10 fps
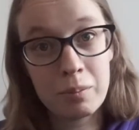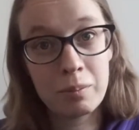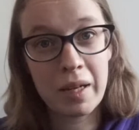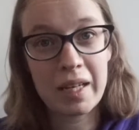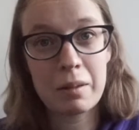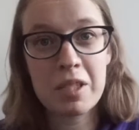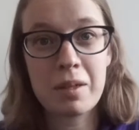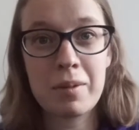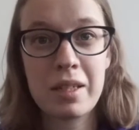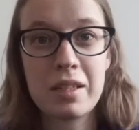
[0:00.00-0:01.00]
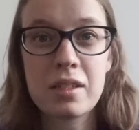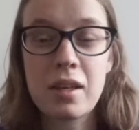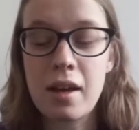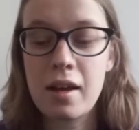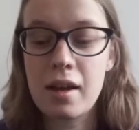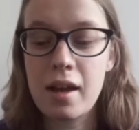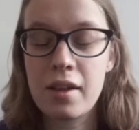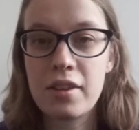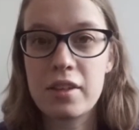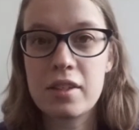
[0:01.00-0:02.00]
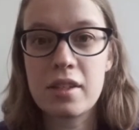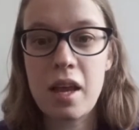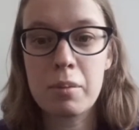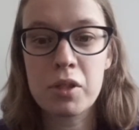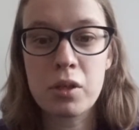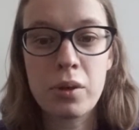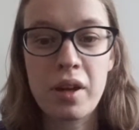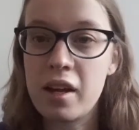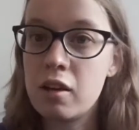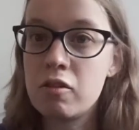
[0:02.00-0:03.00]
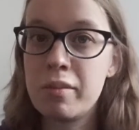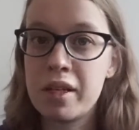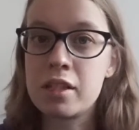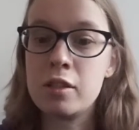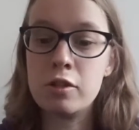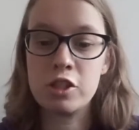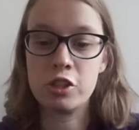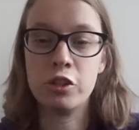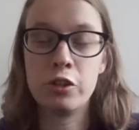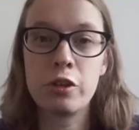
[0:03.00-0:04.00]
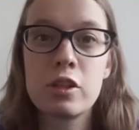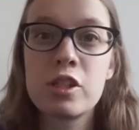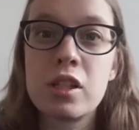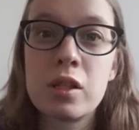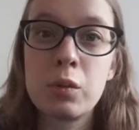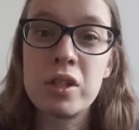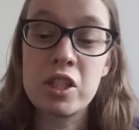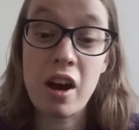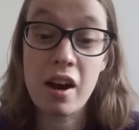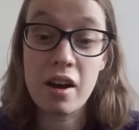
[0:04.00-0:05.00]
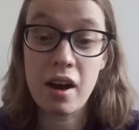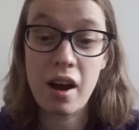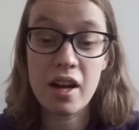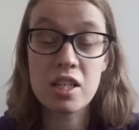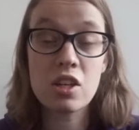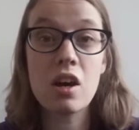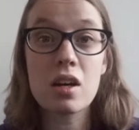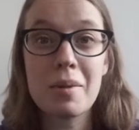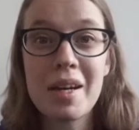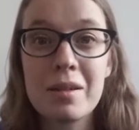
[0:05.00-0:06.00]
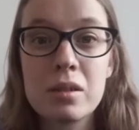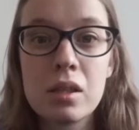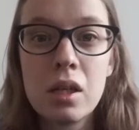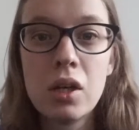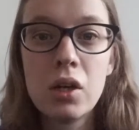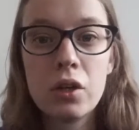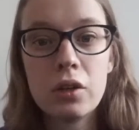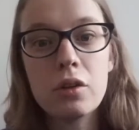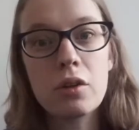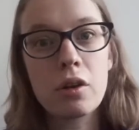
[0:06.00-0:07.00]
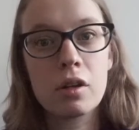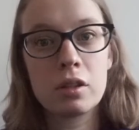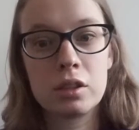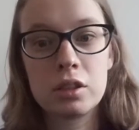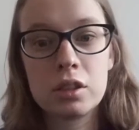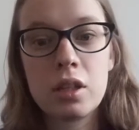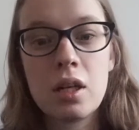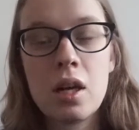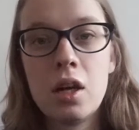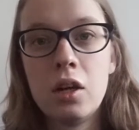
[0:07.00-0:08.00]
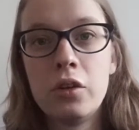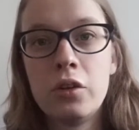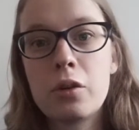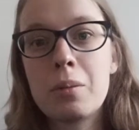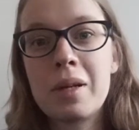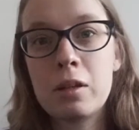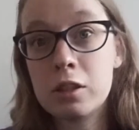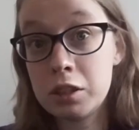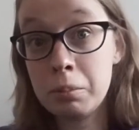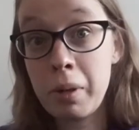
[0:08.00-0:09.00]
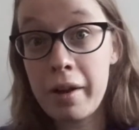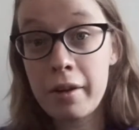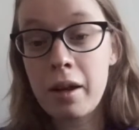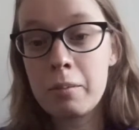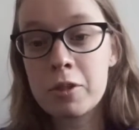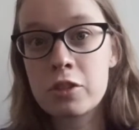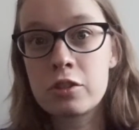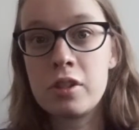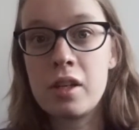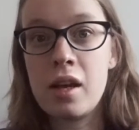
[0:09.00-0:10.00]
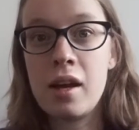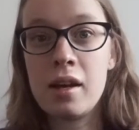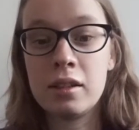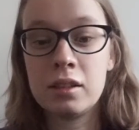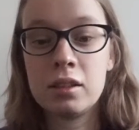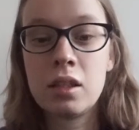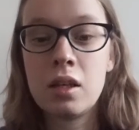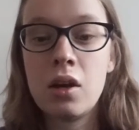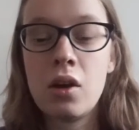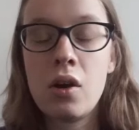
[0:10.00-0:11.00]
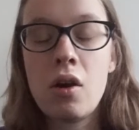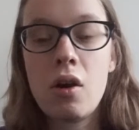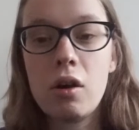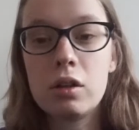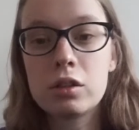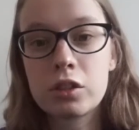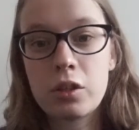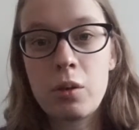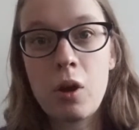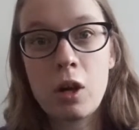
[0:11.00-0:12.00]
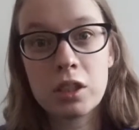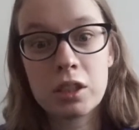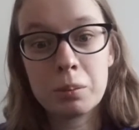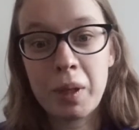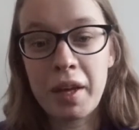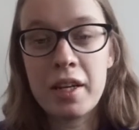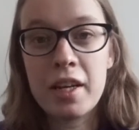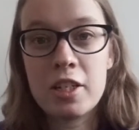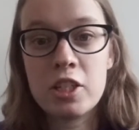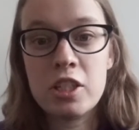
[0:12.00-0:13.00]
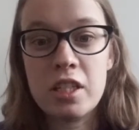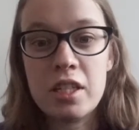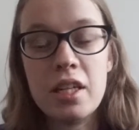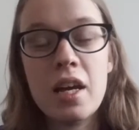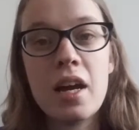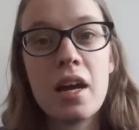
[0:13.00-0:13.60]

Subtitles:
My name is Amarenska and this is episode 8 of my series Neurons, in which I talk about neurons, neurobiology, biochemistry, and also autism, ADHD,